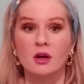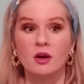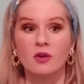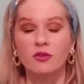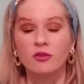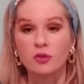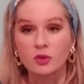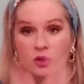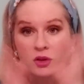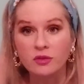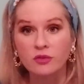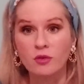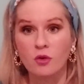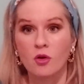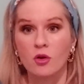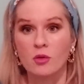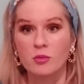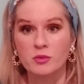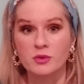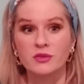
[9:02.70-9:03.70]
a fully
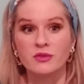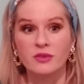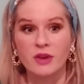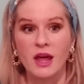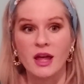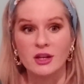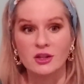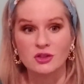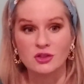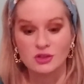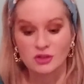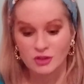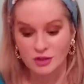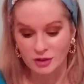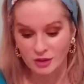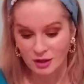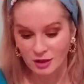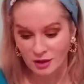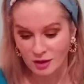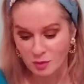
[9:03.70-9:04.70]
formed, fledged
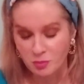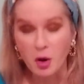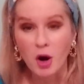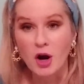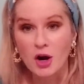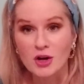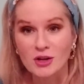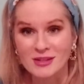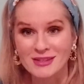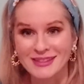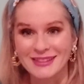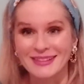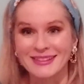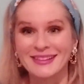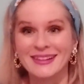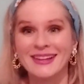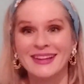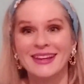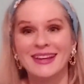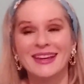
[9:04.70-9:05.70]
person.
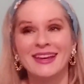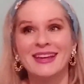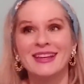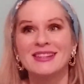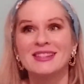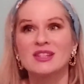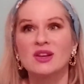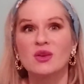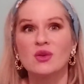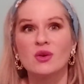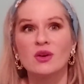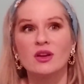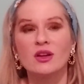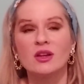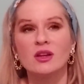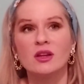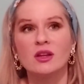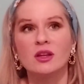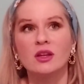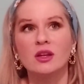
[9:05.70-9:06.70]
So
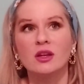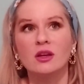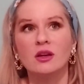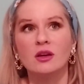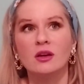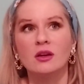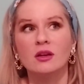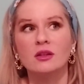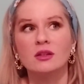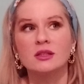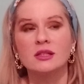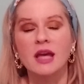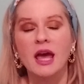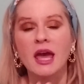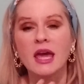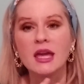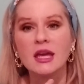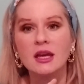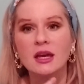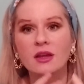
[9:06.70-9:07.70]

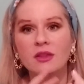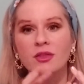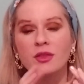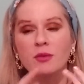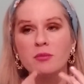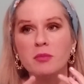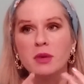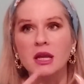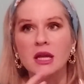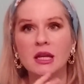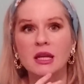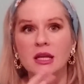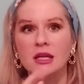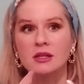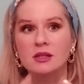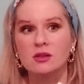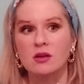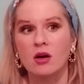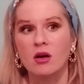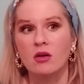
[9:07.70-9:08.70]
take the
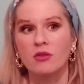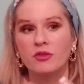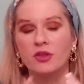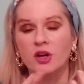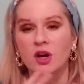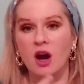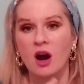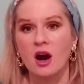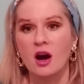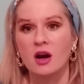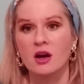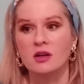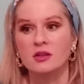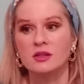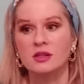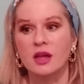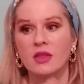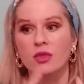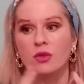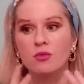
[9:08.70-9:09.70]
meanings of the
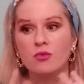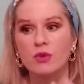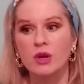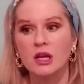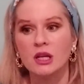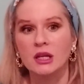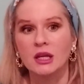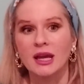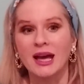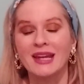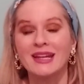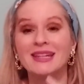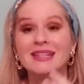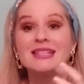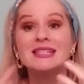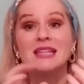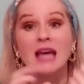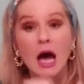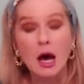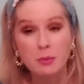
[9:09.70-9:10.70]
cards and the reading and
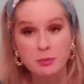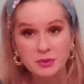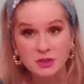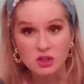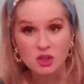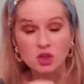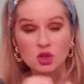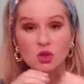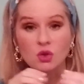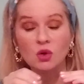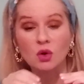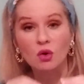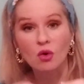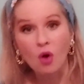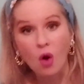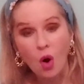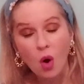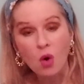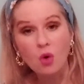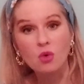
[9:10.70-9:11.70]
adapt it to your
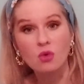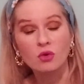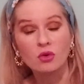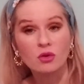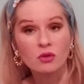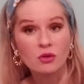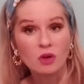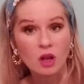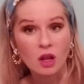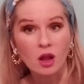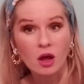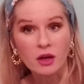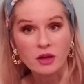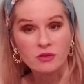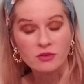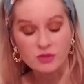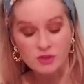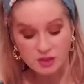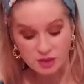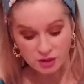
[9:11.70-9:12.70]
own
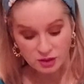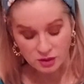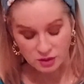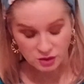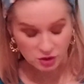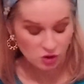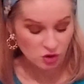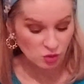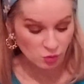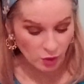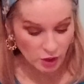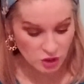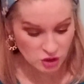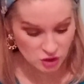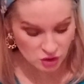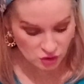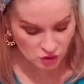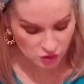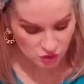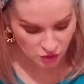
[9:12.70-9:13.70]
life
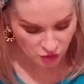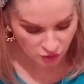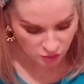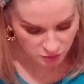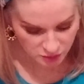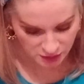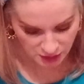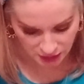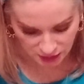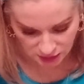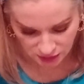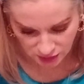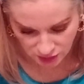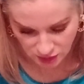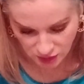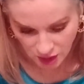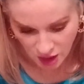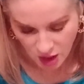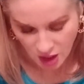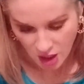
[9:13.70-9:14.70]
situation and
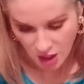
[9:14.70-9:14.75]
circumstances.